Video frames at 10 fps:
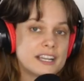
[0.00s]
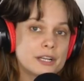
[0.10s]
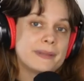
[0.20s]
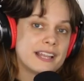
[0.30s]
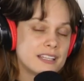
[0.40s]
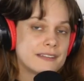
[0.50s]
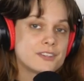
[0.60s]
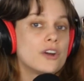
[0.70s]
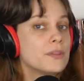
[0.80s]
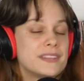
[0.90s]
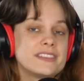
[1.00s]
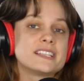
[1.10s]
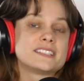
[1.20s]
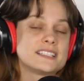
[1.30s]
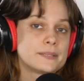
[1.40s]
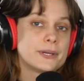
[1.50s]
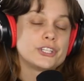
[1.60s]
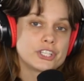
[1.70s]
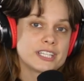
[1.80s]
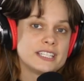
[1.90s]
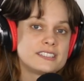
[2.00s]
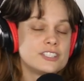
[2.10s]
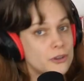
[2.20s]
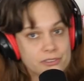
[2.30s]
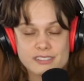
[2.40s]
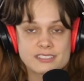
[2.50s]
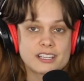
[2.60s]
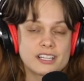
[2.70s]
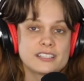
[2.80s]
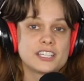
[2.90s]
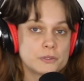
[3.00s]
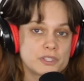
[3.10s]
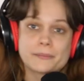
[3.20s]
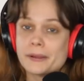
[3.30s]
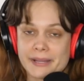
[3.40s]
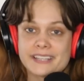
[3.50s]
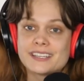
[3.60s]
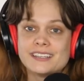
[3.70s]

"Sarah Palin, after all the mean things they said about your kids, did you ever consider that you were talking about my